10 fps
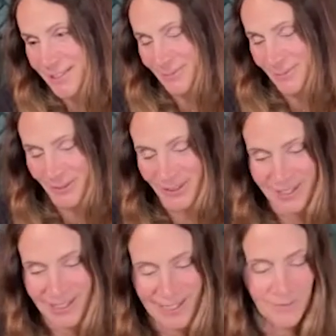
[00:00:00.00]
And we're
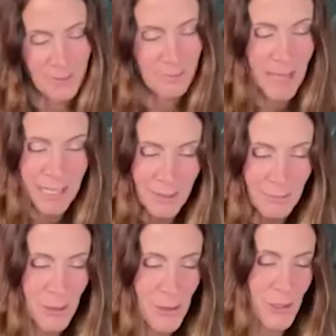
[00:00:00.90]
gonna have Amanda
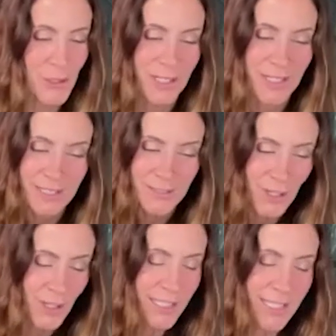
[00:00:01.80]
Mosier,
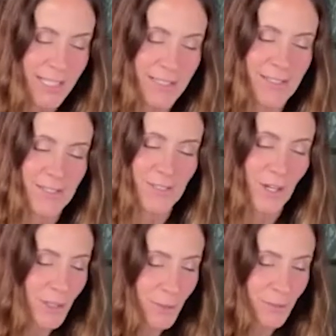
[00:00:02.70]
Tawny Ellis,
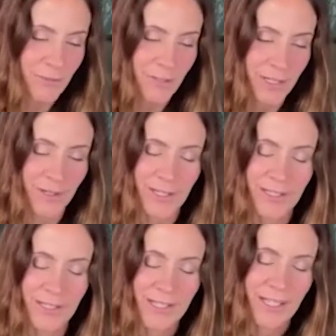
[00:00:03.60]
Scarlett Rivera,
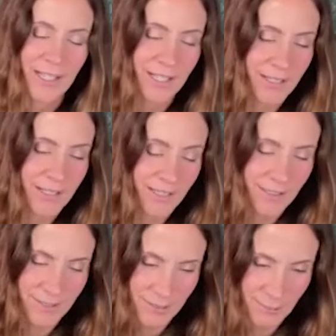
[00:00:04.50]

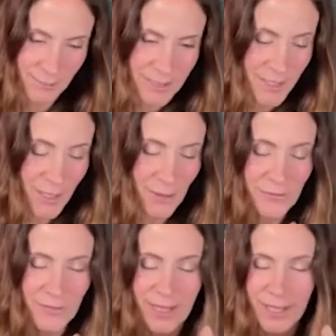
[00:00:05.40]
and
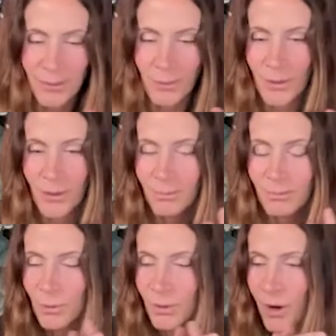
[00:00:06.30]
myself, and we're
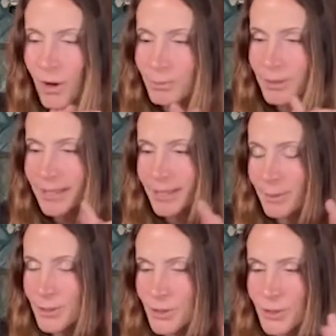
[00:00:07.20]
all playing a
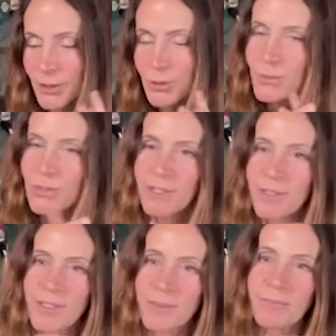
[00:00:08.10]
bunch of tunes and
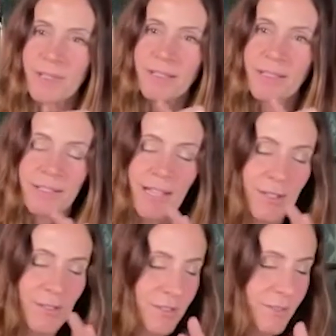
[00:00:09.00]
a
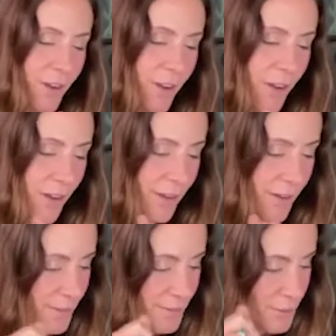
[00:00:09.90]
nice,
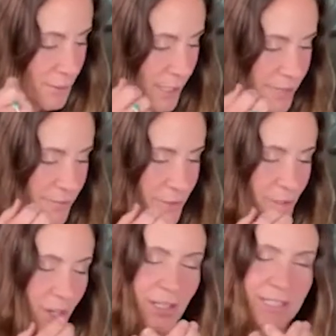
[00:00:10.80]
great
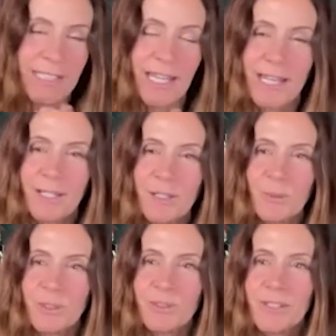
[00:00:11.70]
song at the end
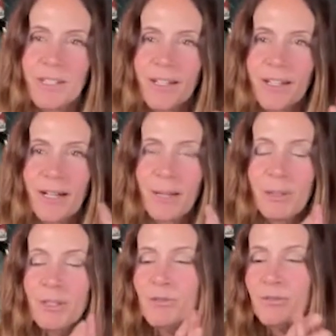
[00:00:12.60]
with a
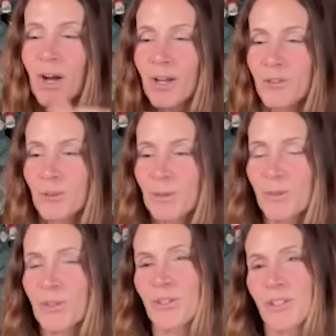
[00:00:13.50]
bunch of awesome
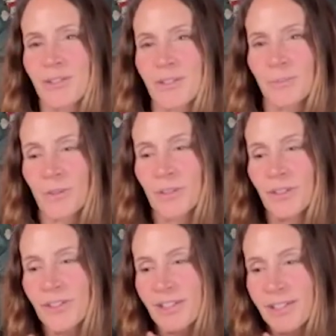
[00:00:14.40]
musicians, and we're
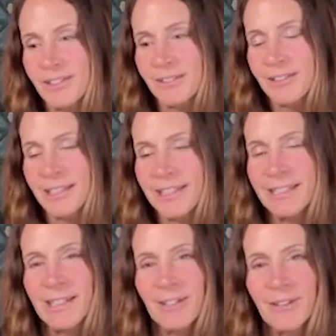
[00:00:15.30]
just gonna get in
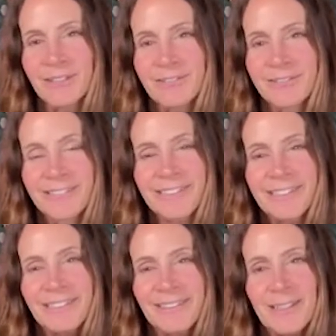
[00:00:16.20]
there and
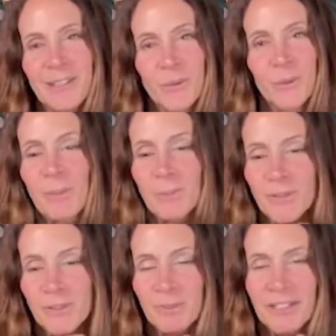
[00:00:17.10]
light the room up with
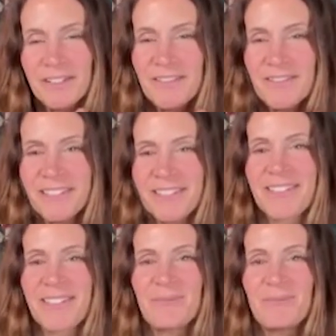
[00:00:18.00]
some love and
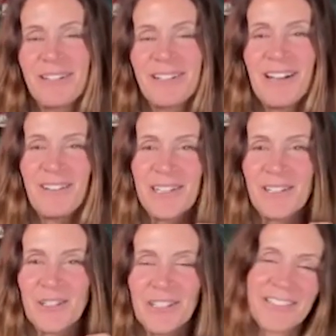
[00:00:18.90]
some holiday
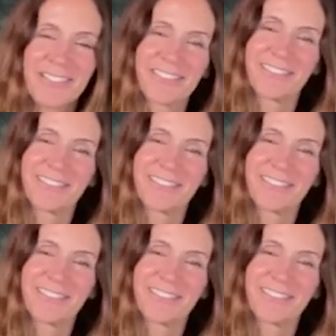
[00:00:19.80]
cheer.